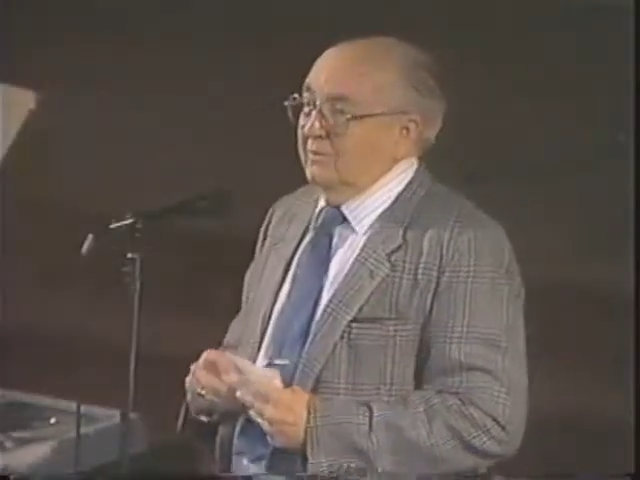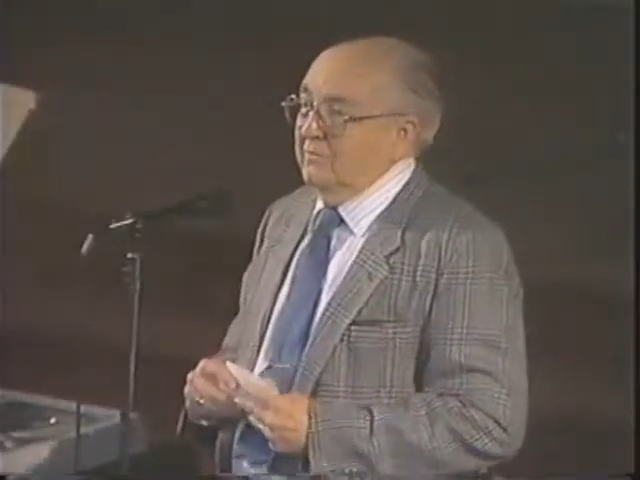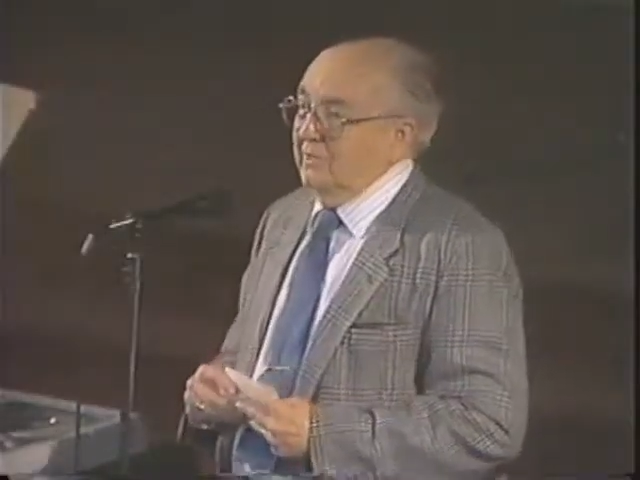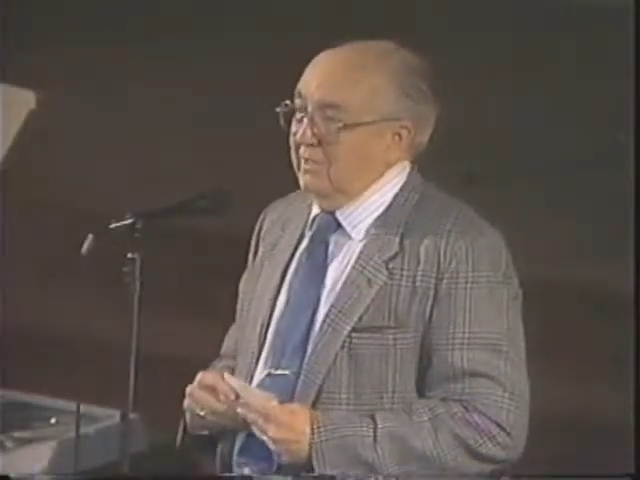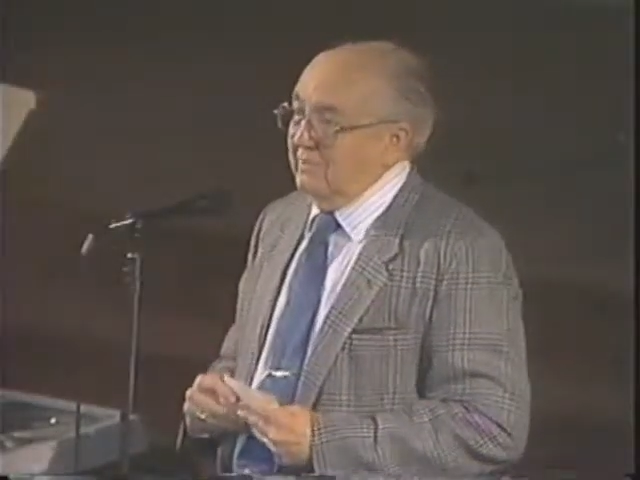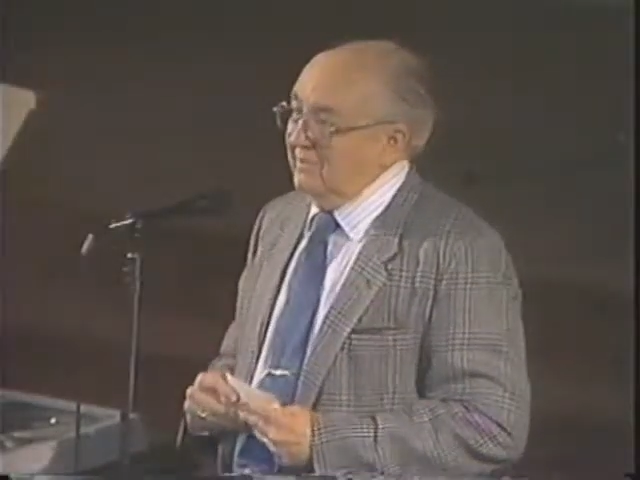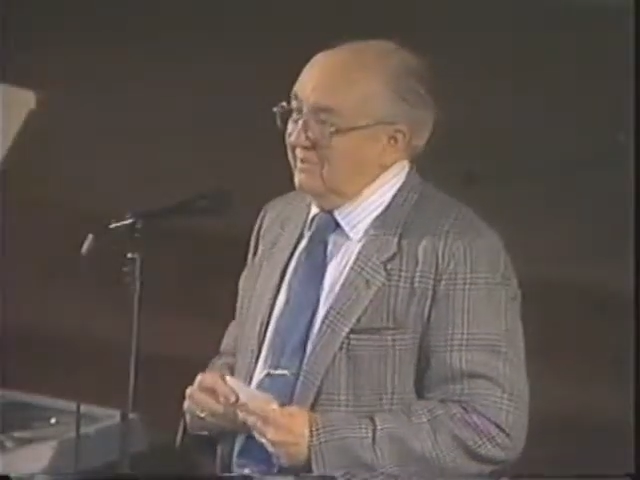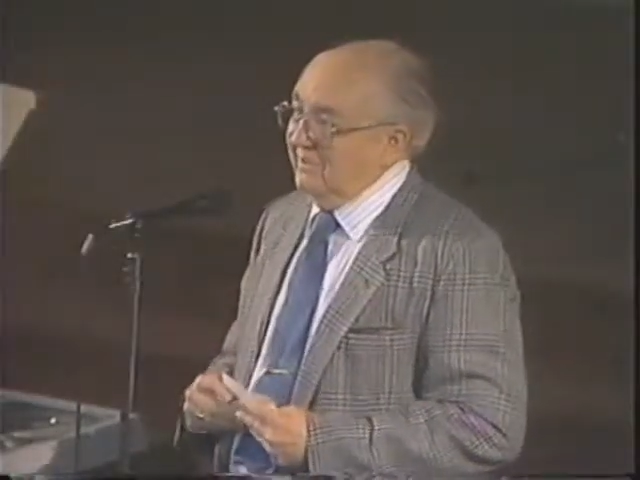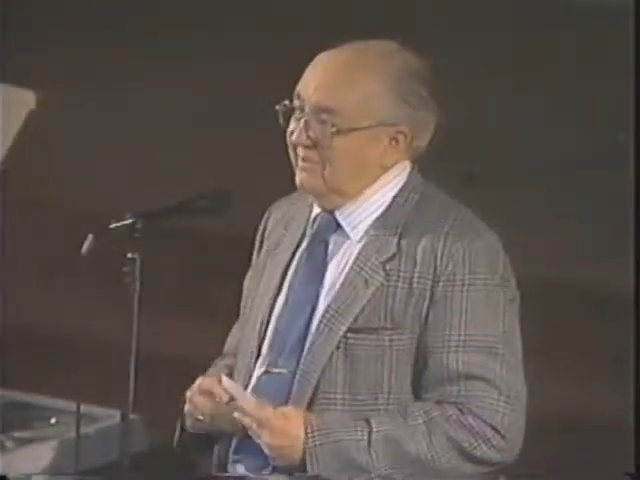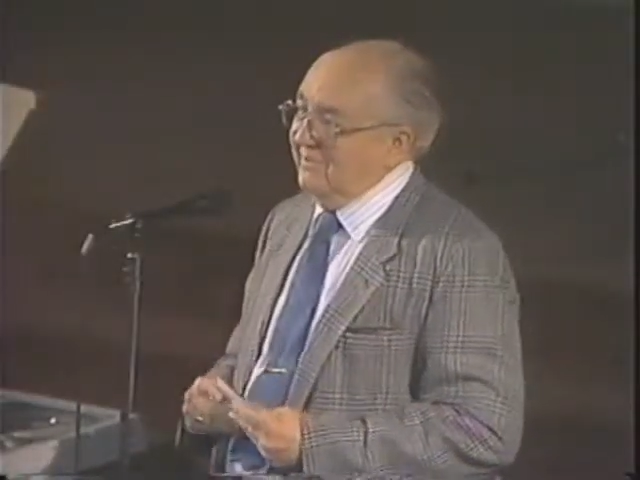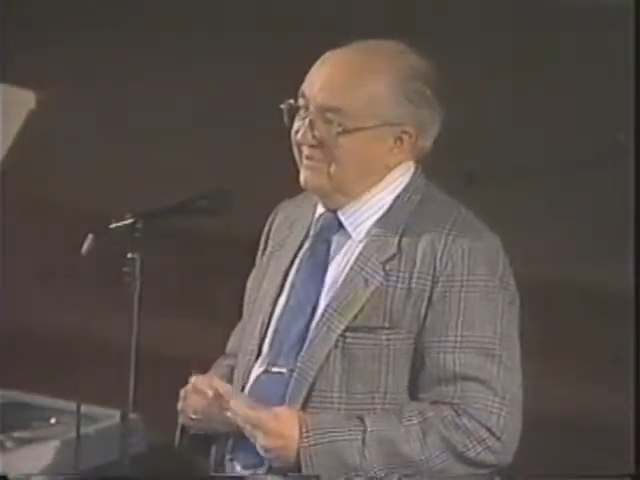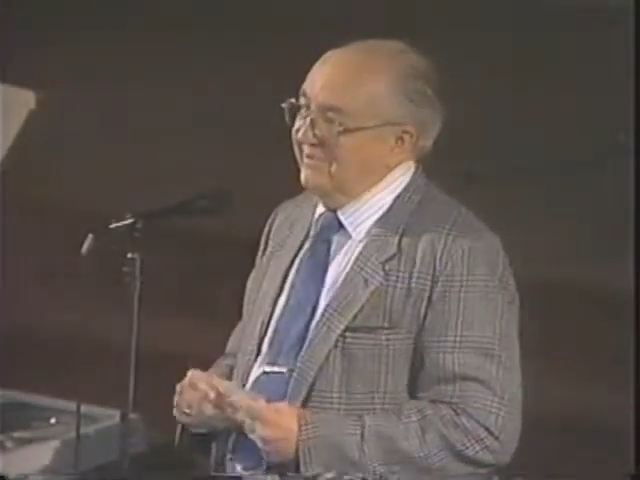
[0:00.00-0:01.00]
But
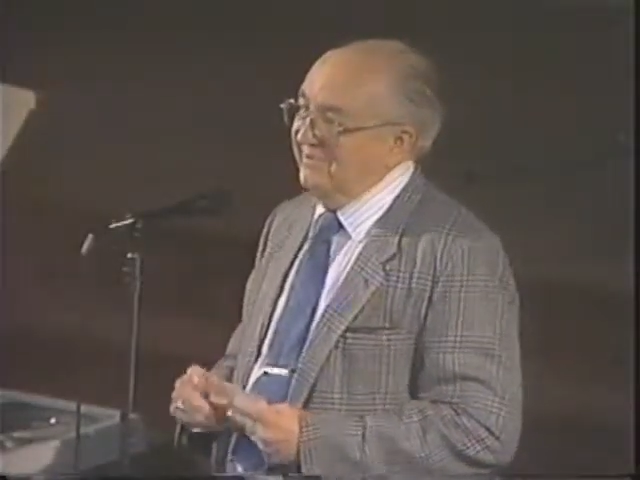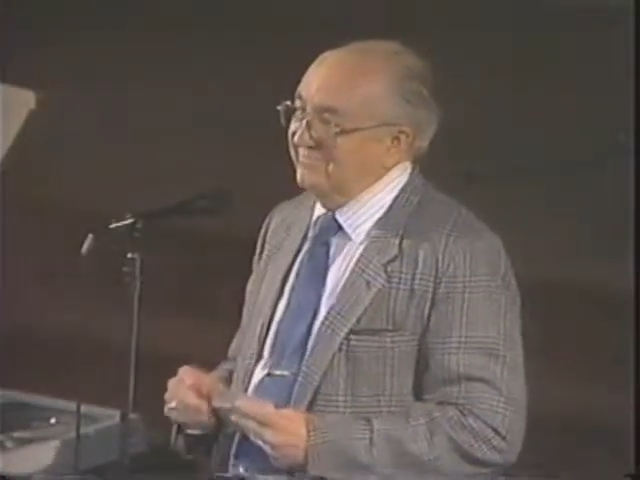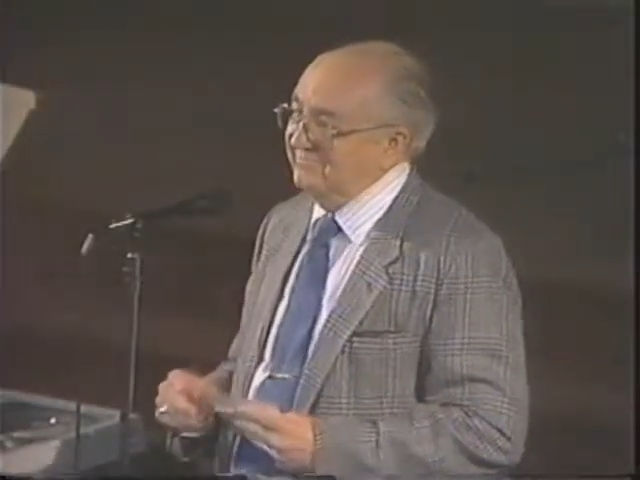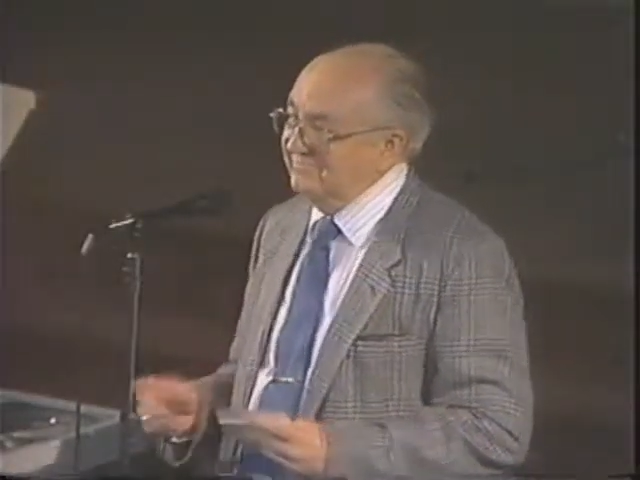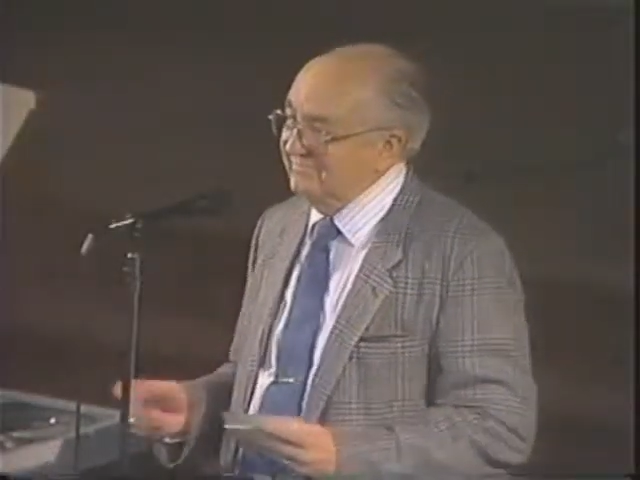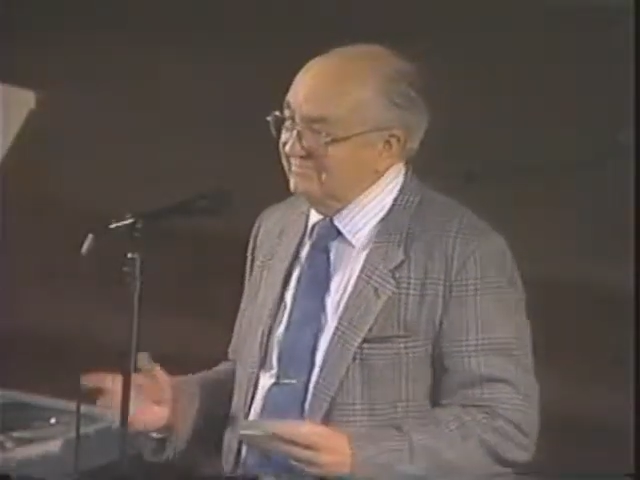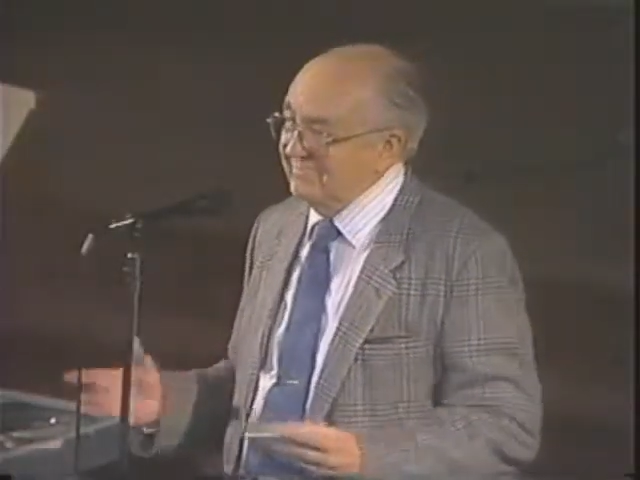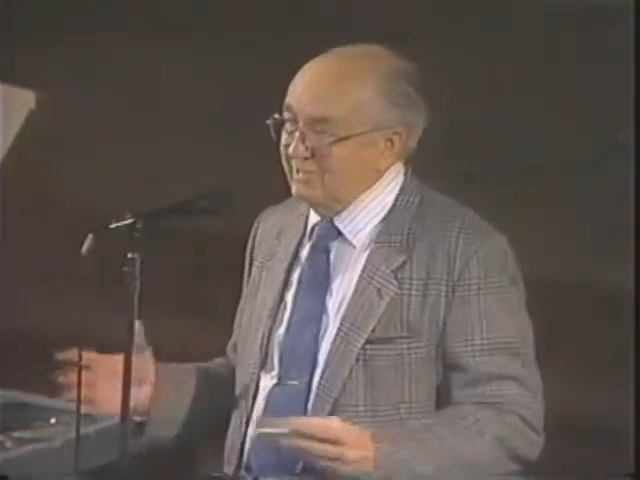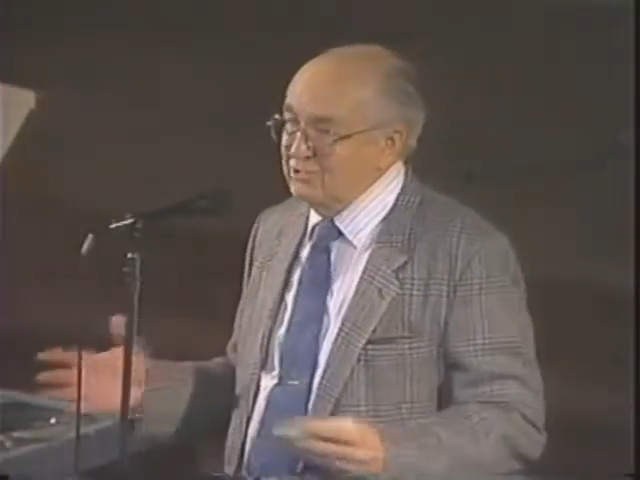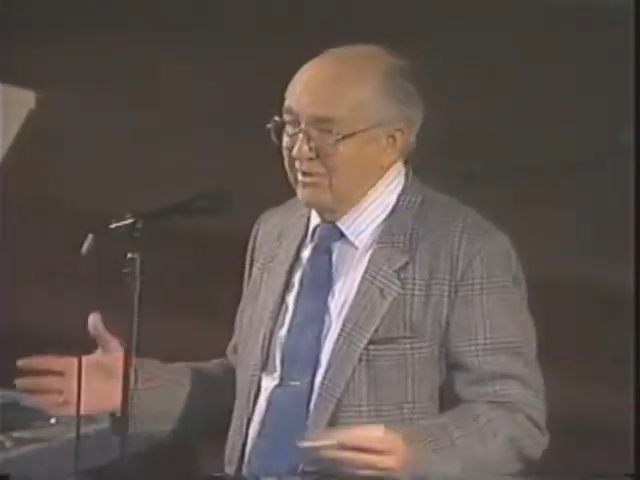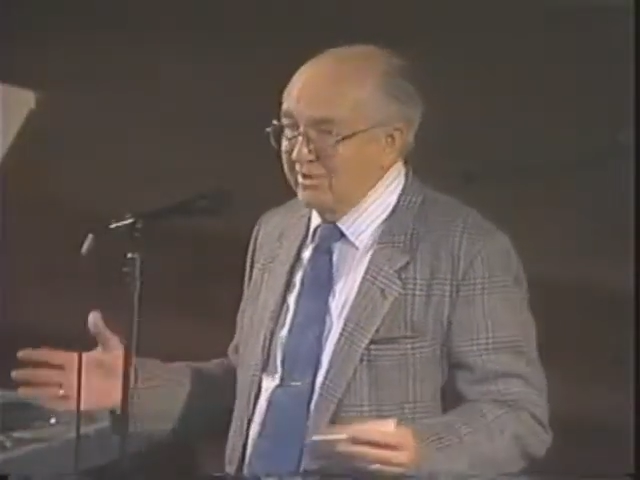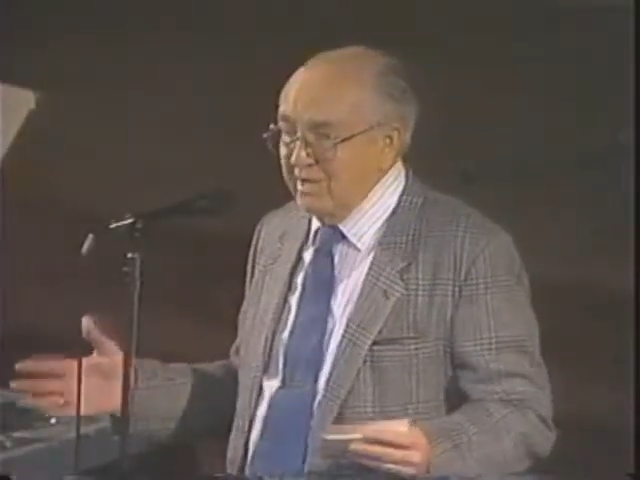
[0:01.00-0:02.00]

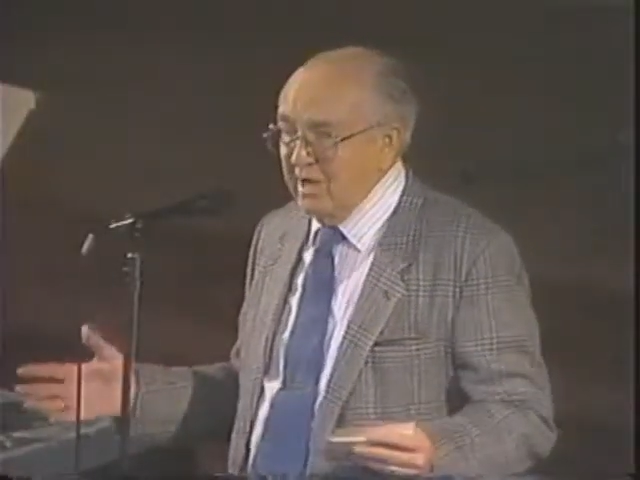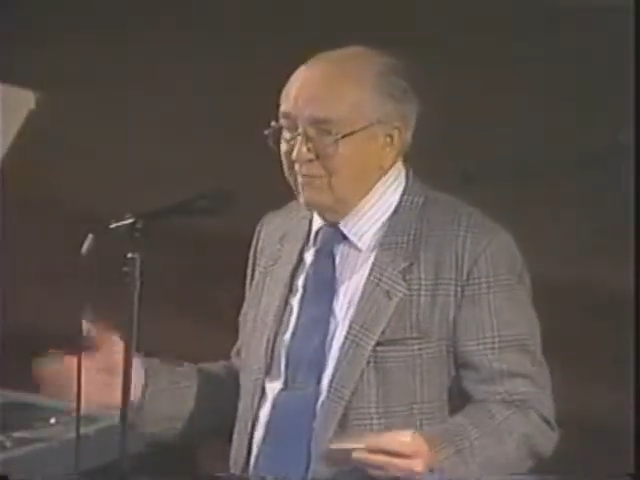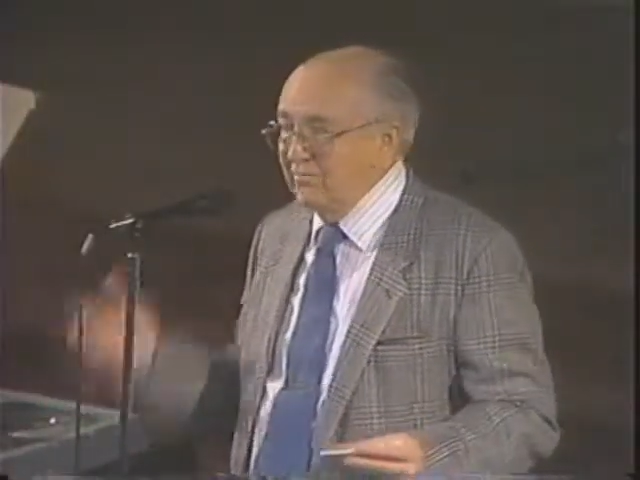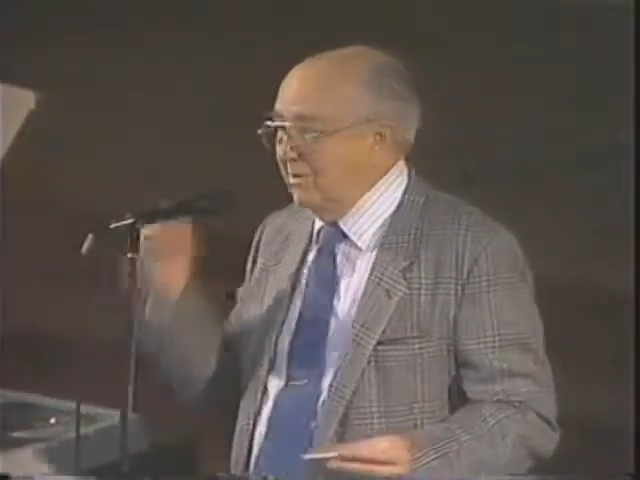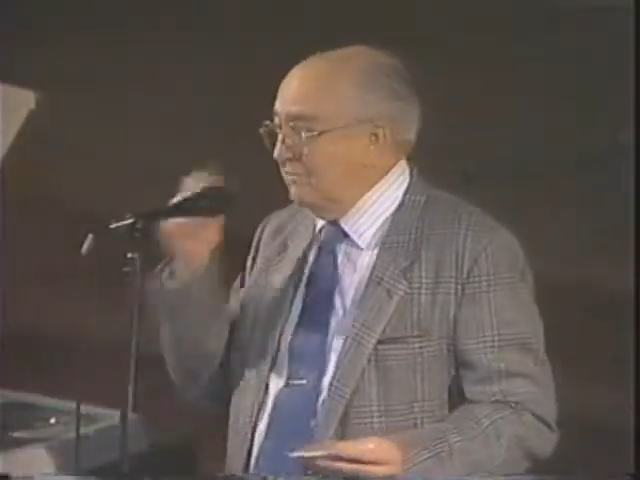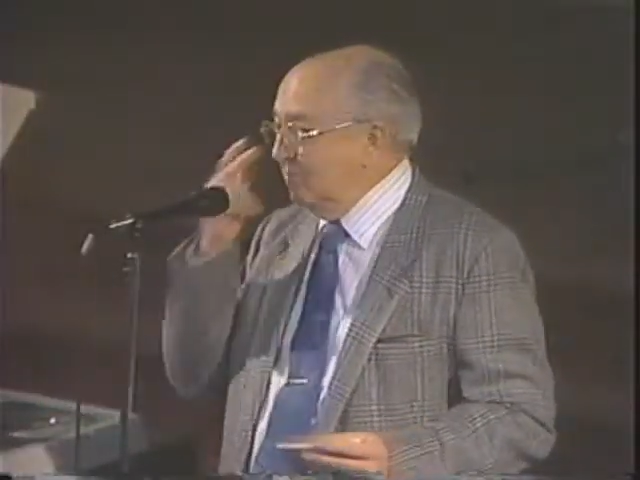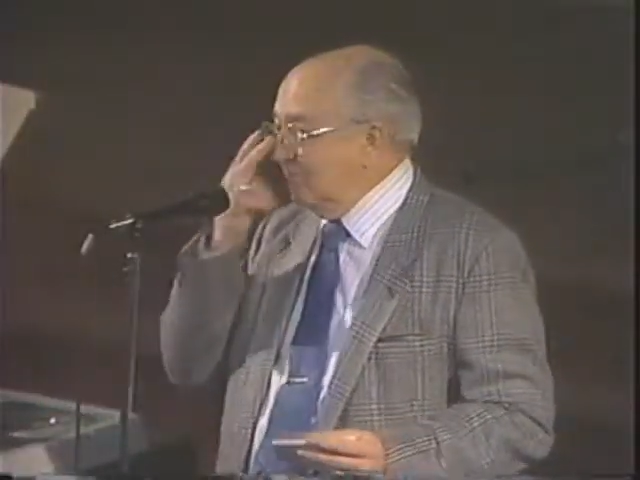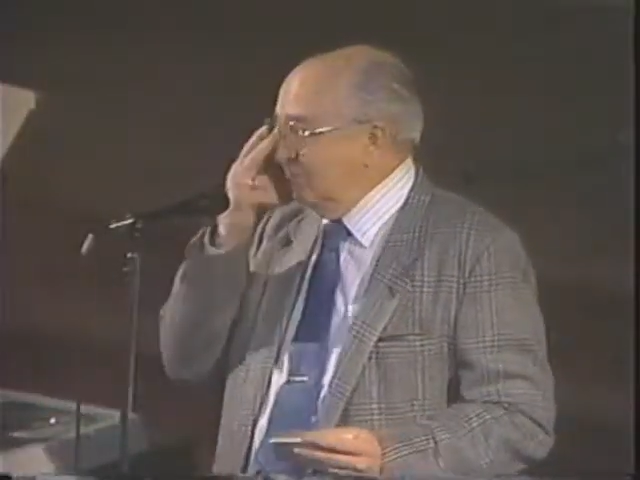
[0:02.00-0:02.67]
that's where it came from.